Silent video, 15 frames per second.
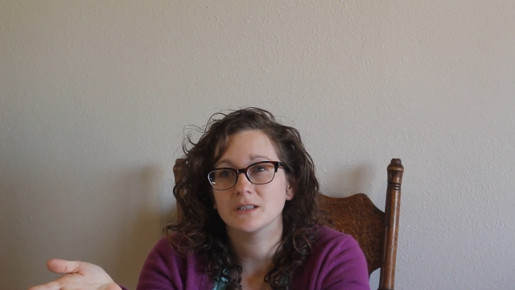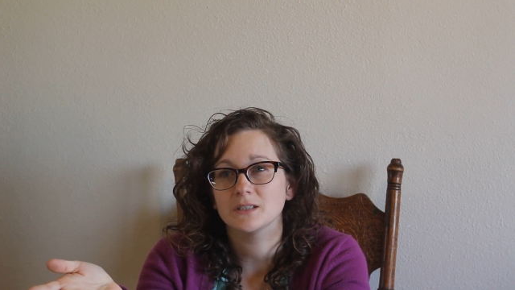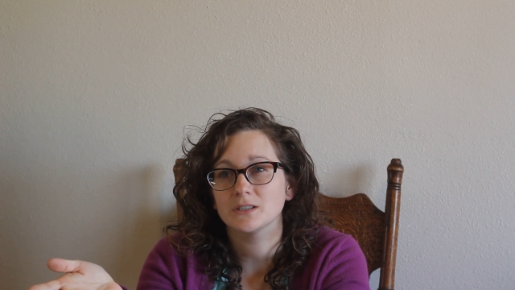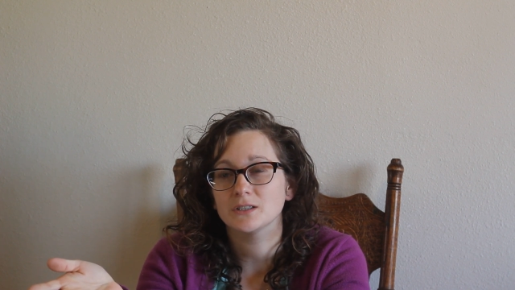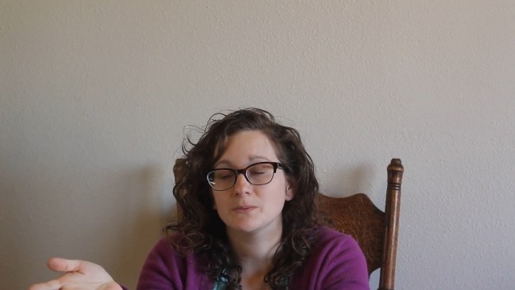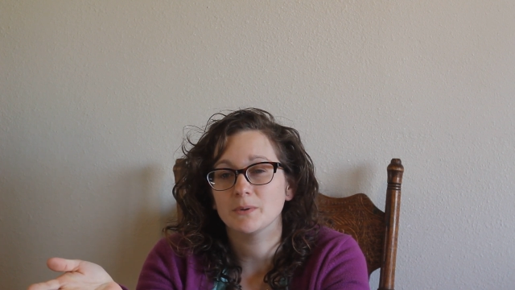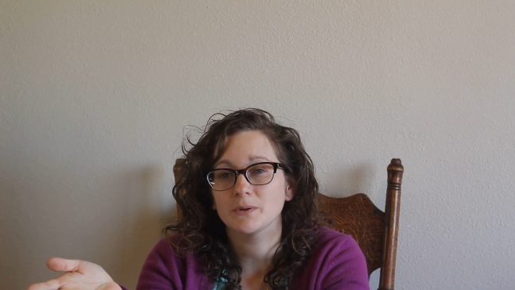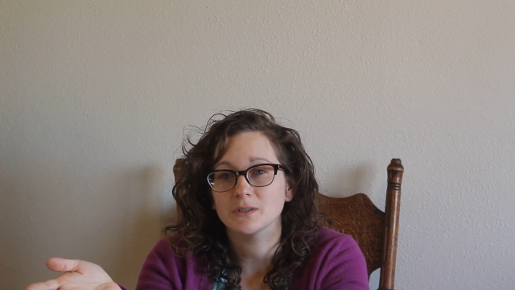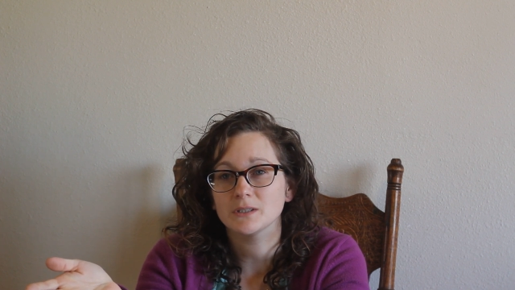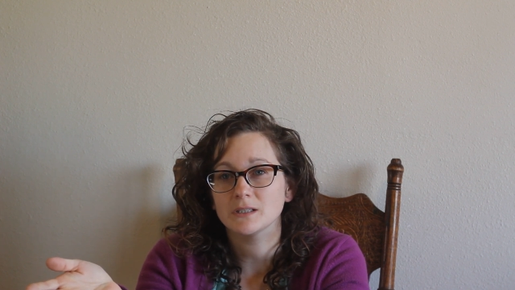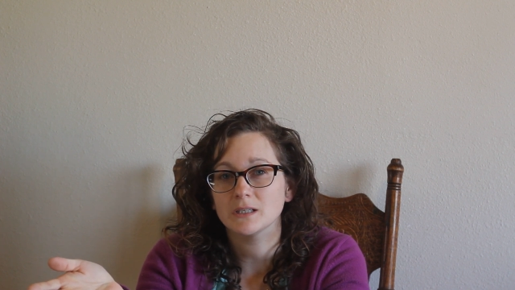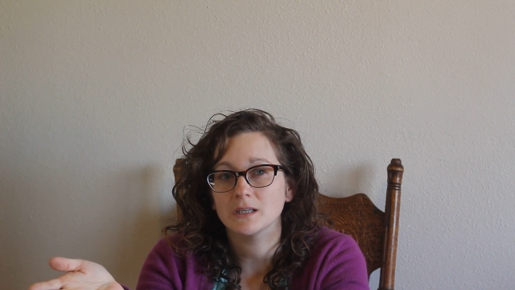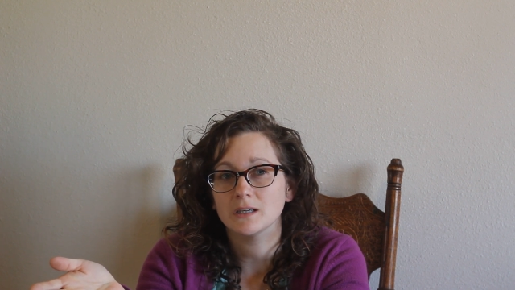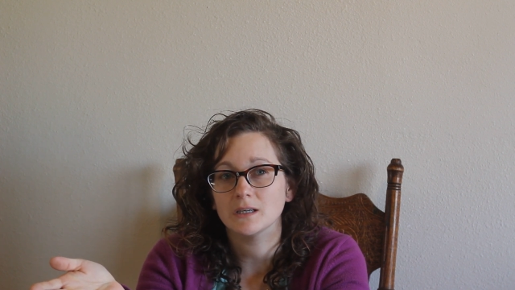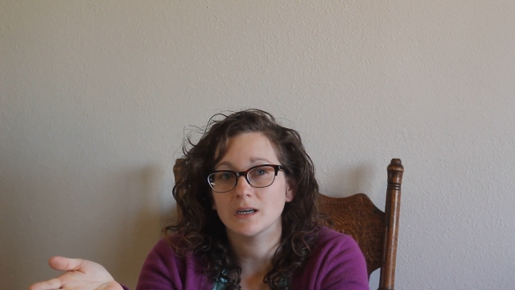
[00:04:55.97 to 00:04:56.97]
they're supposed
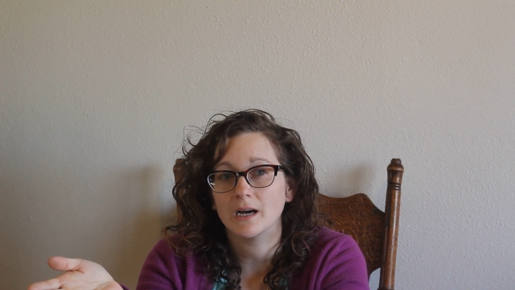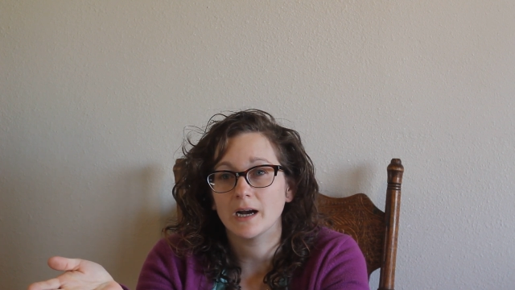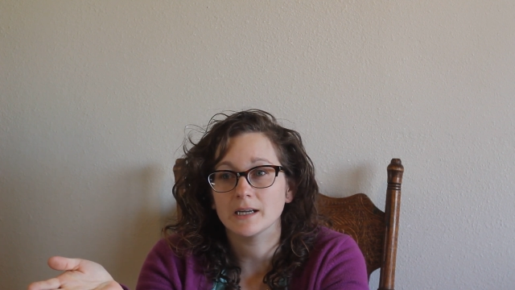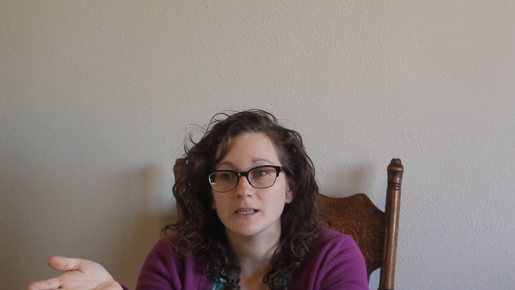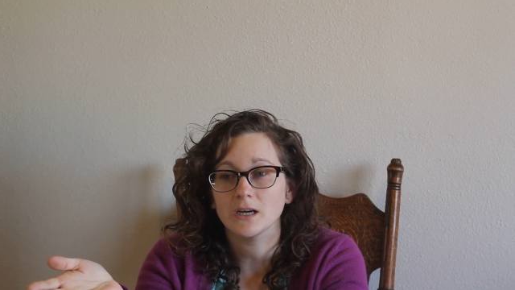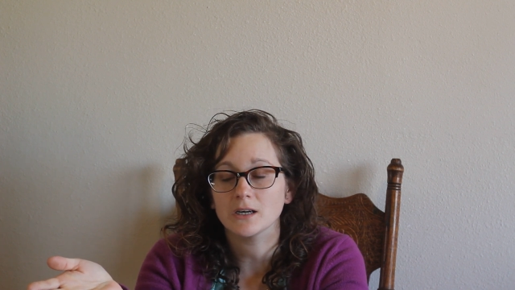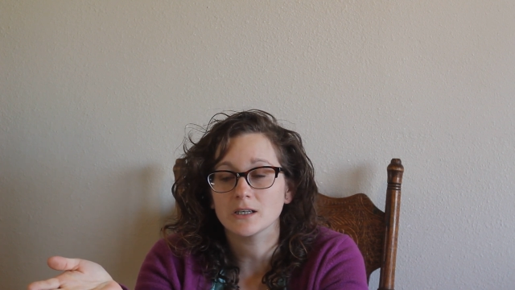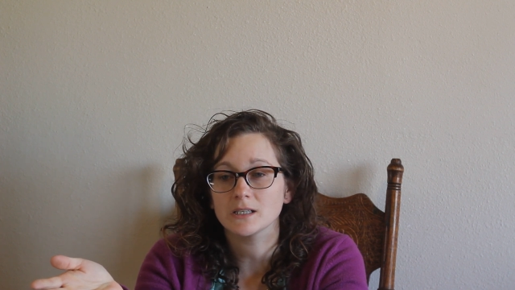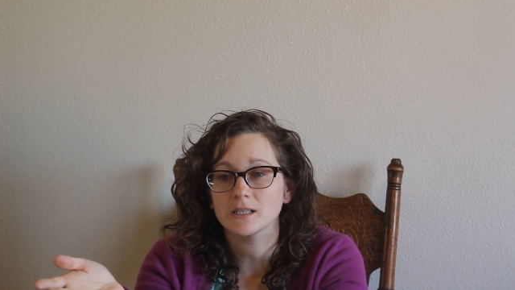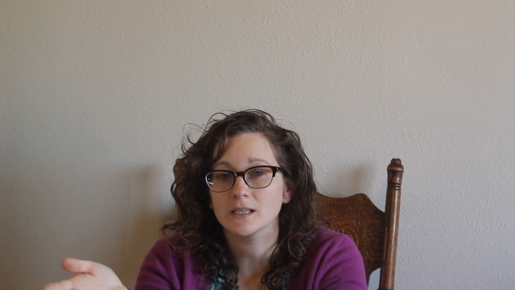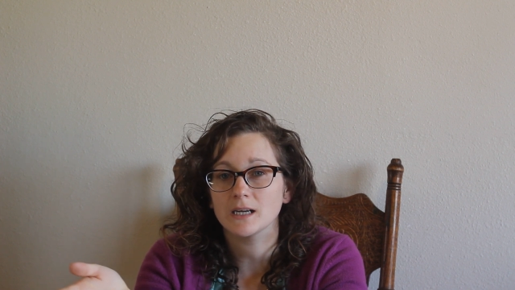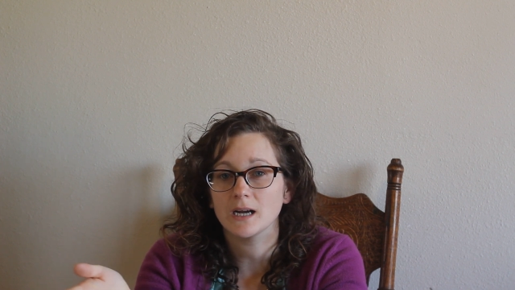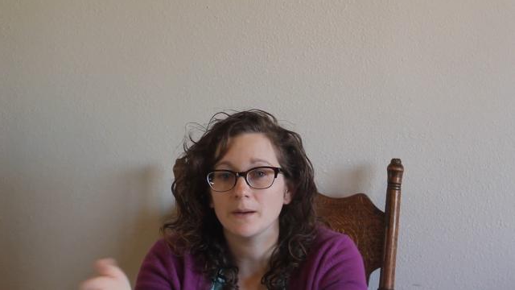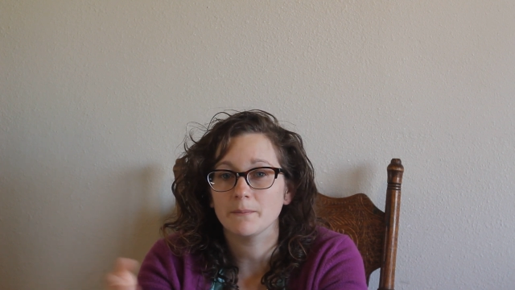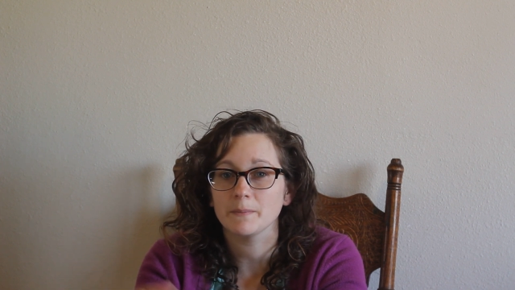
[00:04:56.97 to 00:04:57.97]
to, I talked to
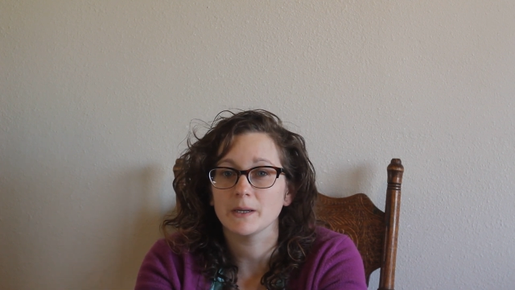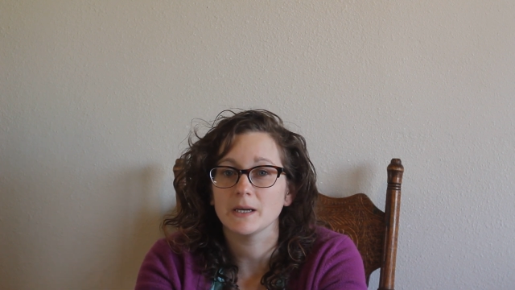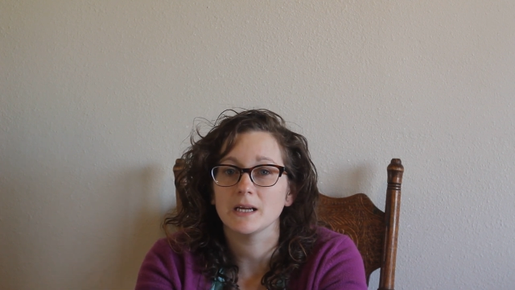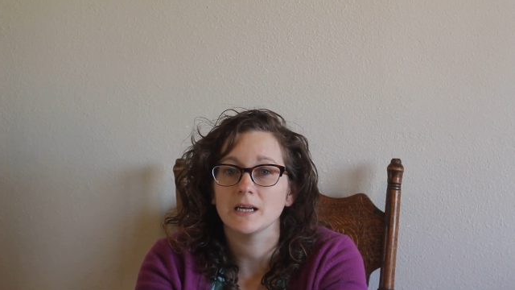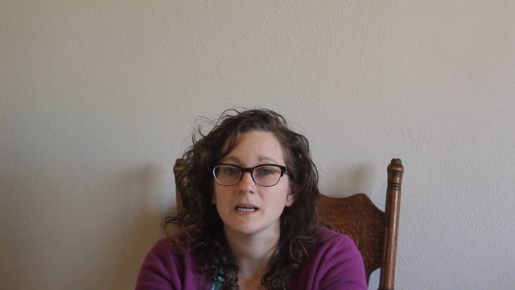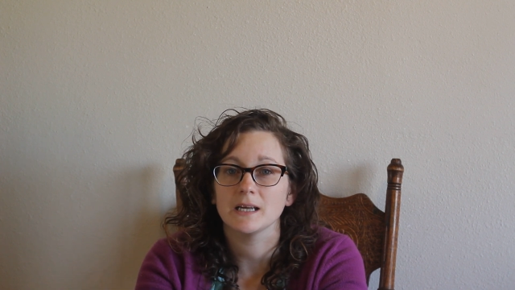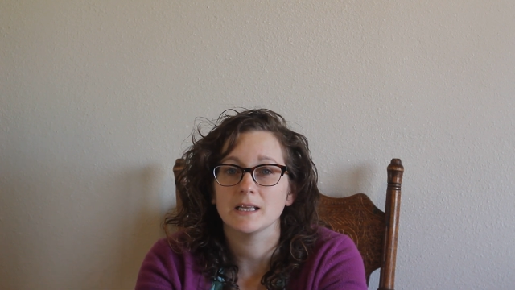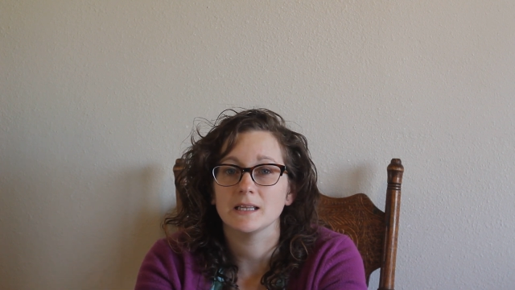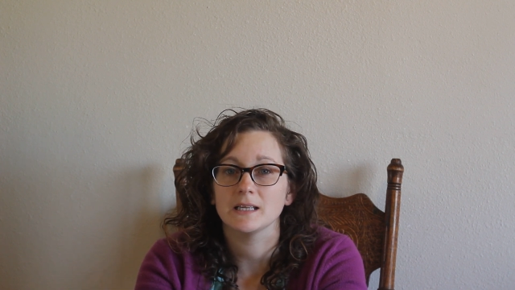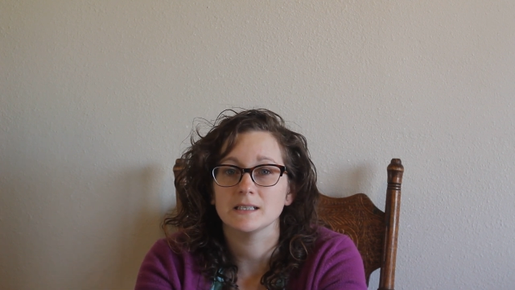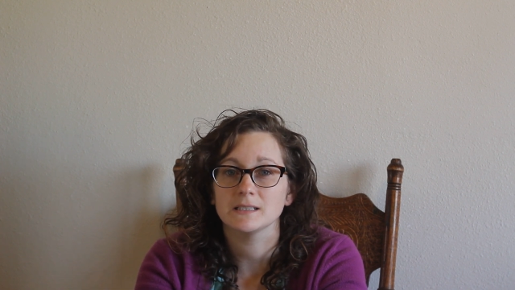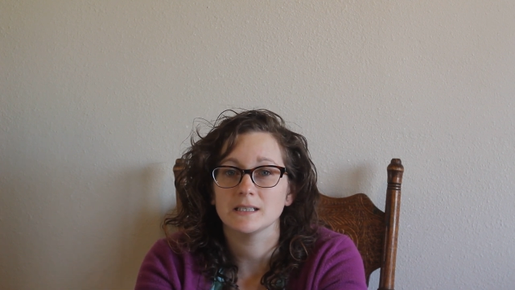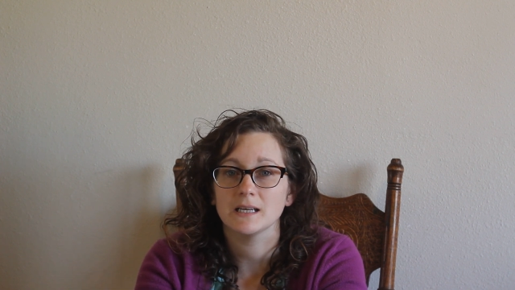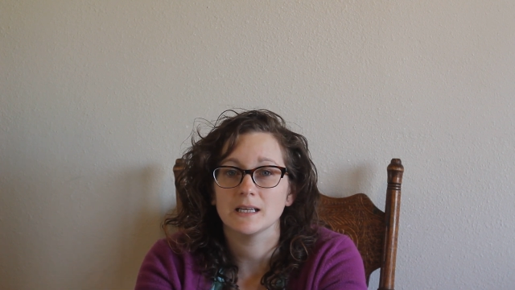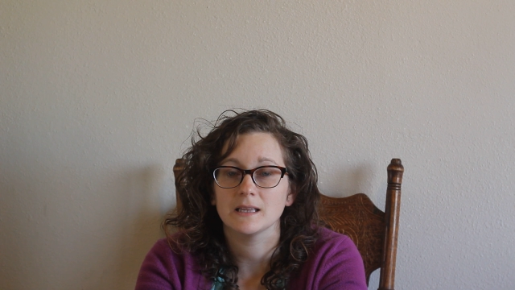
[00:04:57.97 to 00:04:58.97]
the company and they
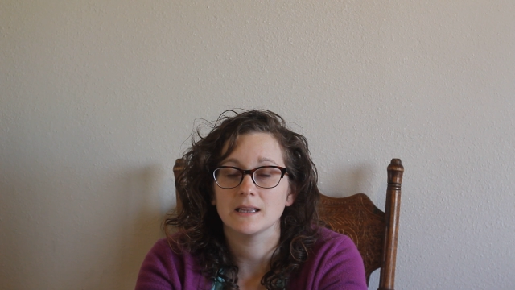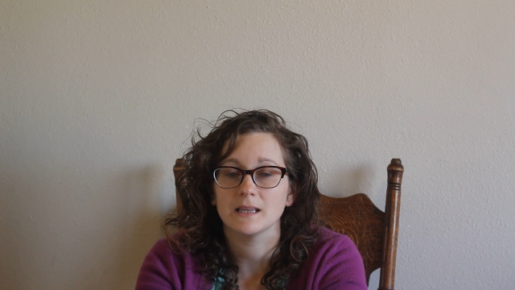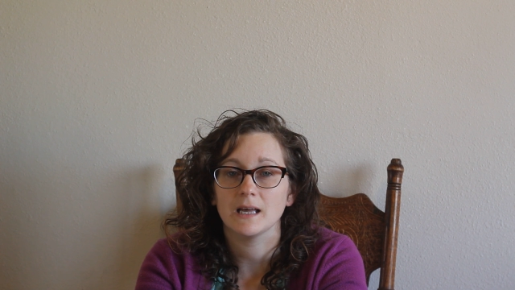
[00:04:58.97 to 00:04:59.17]
said